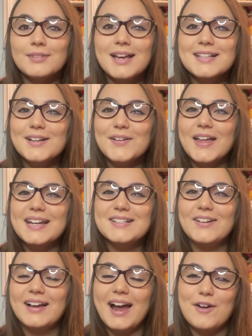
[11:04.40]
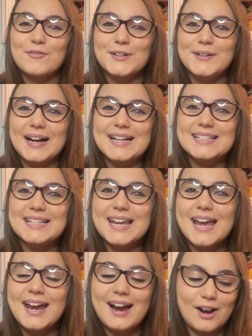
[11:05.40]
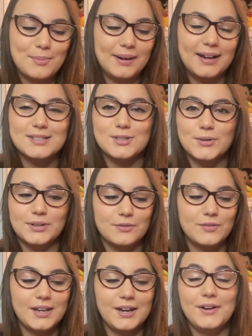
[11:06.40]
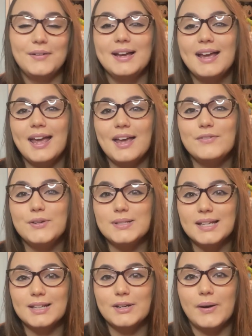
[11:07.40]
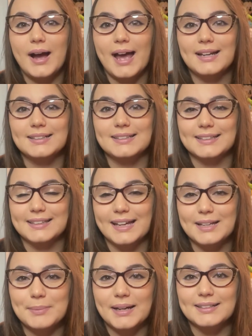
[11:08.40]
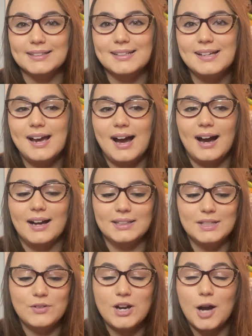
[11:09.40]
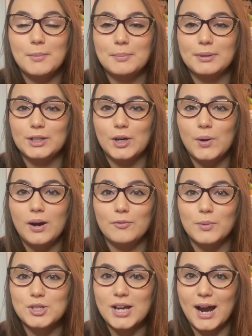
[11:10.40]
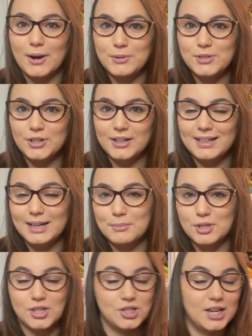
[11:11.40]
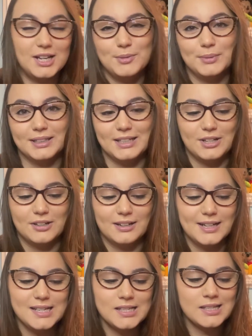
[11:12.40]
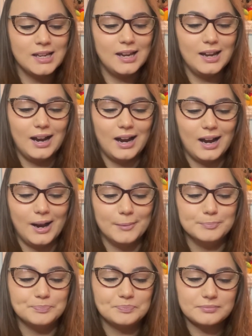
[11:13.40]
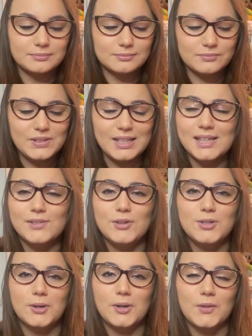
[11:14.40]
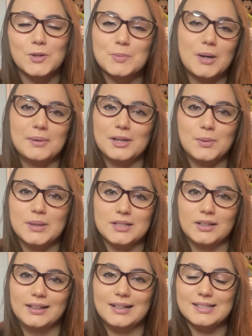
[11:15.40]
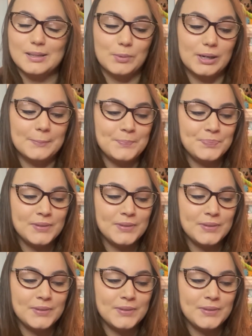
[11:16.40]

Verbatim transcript: So that is all I have for you guys today. I hope you guys enjoyed the video. If you did, go ahead and click the like button. Uh, leave a comment below of which house you're in. I'm just genuinely curious. Um, if you don't know, there's probably a quiz online somewhere.